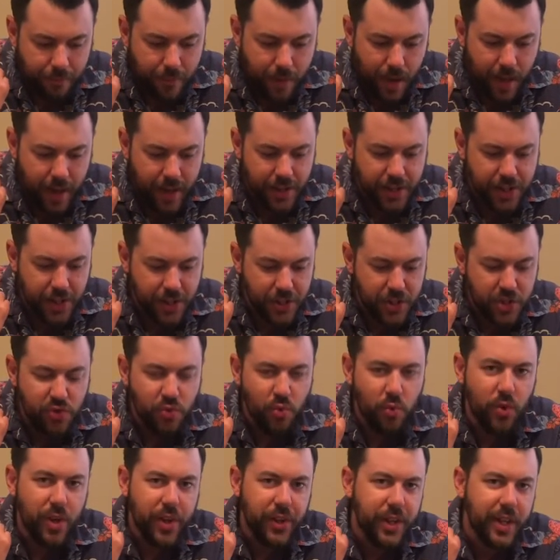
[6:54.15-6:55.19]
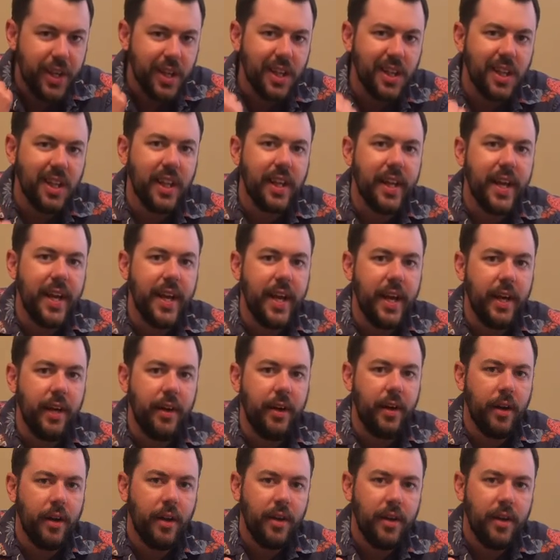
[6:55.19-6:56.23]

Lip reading: and it's got this really clean